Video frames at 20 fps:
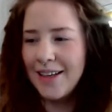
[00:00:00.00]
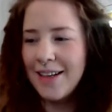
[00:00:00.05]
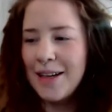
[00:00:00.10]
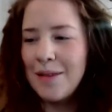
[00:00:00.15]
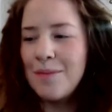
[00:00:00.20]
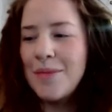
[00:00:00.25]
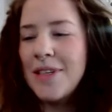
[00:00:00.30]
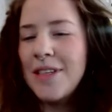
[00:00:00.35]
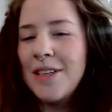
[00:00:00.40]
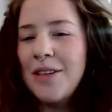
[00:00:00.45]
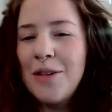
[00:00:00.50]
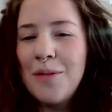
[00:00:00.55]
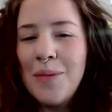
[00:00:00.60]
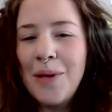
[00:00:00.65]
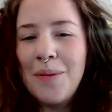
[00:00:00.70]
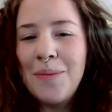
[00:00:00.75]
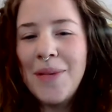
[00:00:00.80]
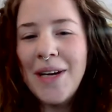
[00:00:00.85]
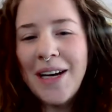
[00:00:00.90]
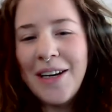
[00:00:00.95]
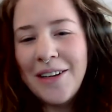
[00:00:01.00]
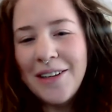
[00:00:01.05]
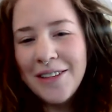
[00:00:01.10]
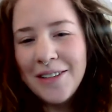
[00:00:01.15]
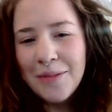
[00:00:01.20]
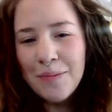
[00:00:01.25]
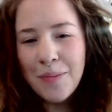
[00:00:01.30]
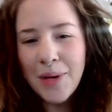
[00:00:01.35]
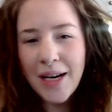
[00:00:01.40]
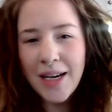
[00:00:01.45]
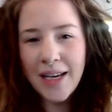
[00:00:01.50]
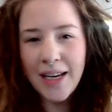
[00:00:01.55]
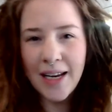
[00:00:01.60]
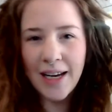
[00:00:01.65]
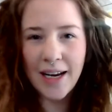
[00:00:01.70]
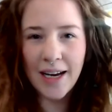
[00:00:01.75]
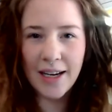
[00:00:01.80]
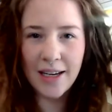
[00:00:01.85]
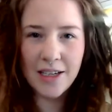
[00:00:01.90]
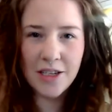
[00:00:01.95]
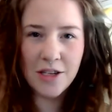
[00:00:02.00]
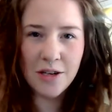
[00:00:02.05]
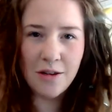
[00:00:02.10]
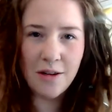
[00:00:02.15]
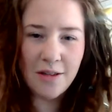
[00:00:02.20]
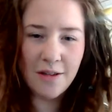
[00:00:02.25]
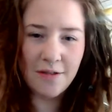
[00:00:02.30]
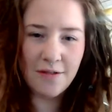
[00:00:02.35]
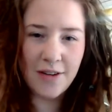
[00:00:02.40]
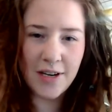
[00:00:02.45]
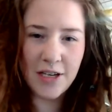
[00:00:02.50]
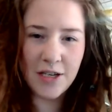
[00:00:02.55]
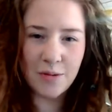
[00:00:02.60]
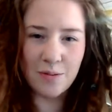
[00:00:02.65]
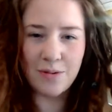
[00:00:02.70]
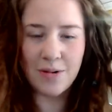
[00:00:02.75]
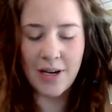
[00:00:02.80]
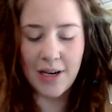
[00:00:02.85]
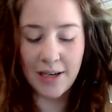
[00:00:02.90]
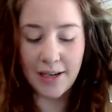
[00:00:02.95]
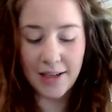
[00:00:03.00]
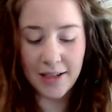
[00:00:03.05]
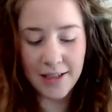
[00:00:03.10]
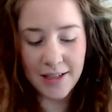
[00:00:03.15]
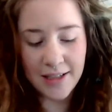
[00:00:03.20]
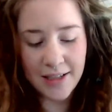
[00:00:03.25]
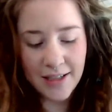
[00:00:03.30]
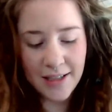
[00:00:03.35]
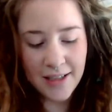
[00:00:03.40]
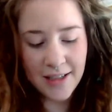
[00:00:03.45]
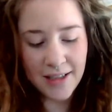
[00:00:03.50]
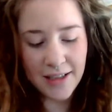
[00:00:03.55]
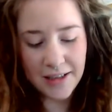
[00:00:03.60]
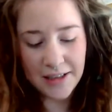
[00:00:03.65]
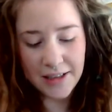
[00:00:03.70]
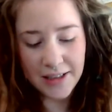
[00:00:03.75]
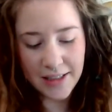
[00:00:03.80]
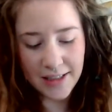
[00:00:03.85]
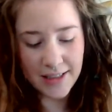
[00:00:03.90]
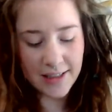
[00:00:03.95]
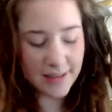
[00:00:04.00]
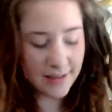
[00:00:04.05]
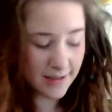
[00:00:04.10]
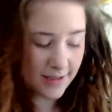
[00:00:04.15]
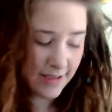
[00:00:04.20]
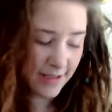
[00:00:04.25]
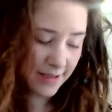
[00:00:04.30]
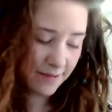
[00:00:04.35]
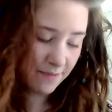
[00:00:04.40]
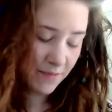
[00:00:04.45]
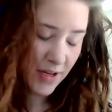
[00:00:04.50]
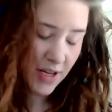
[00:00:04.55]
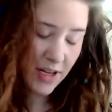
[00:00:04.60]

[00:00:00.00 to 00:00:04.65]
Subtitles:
I'm so bummed out. But I can show you the finished product, like I said.